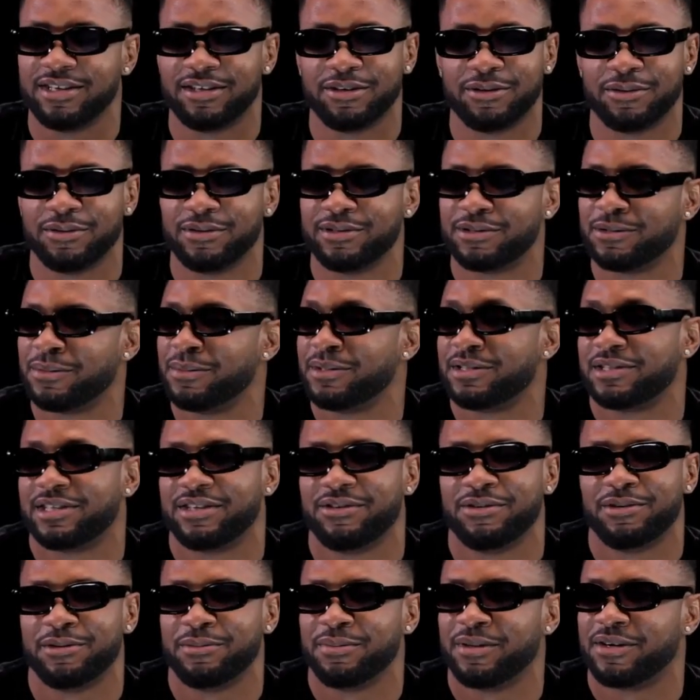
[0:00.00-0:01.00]
You know, it's always
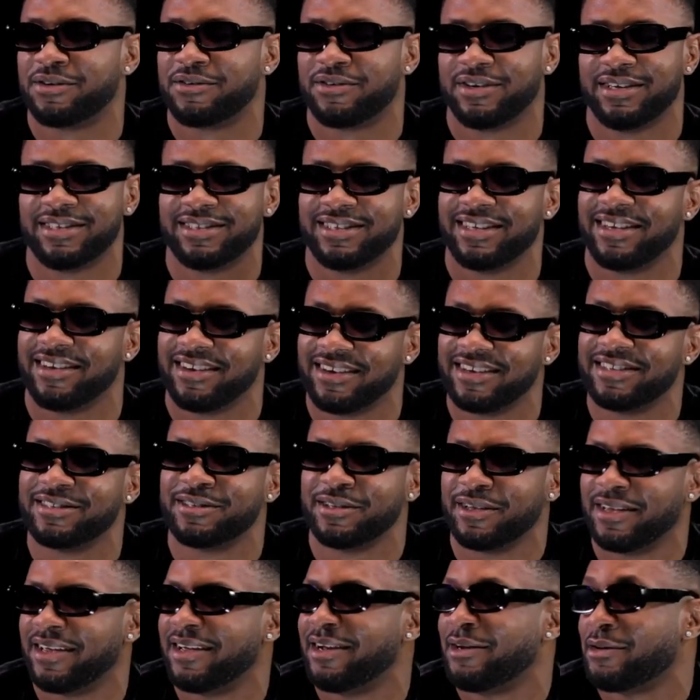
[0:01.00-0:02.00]
going to be crazy here.
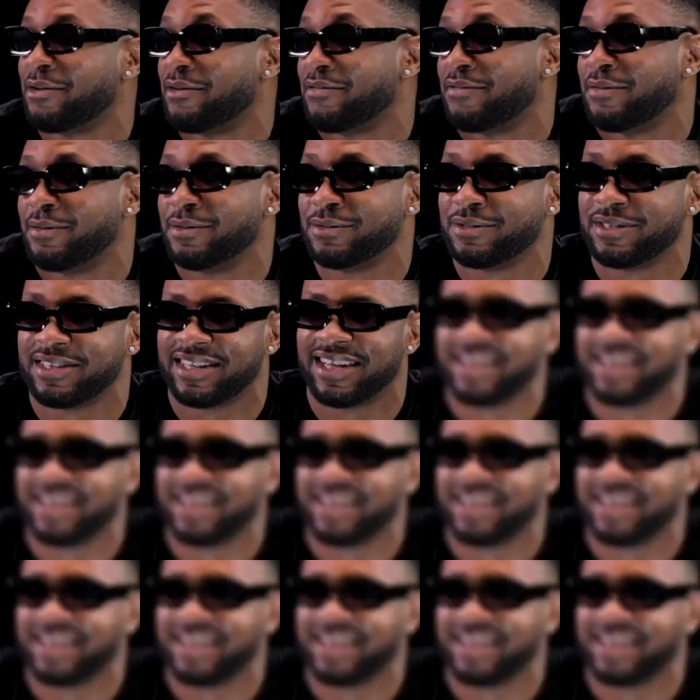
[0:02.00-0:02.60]
So yeah, looking forward to